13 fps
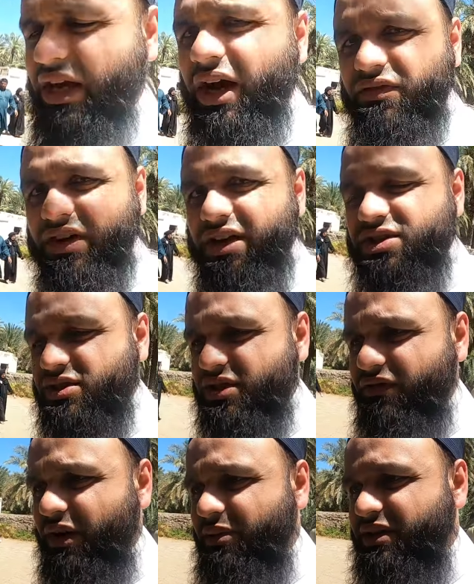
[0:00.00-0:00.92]
get half kg of
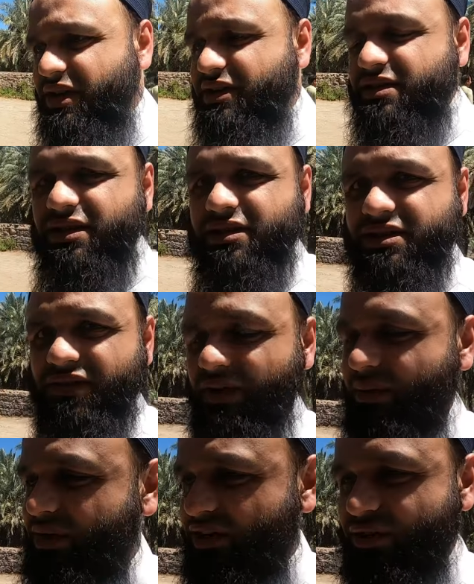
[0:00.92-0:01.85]
Safawi dates.
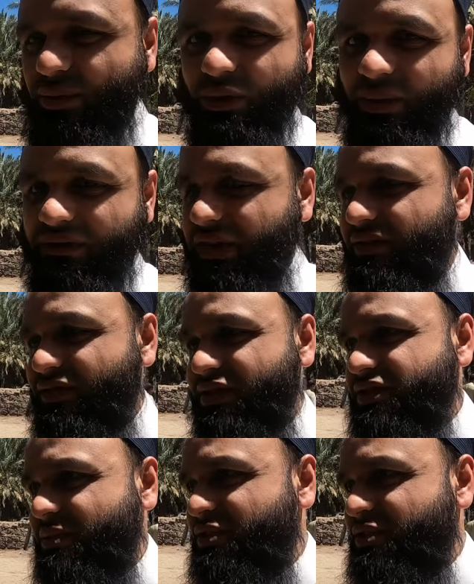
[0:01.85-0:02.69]
Safawi dates are one of my favorites.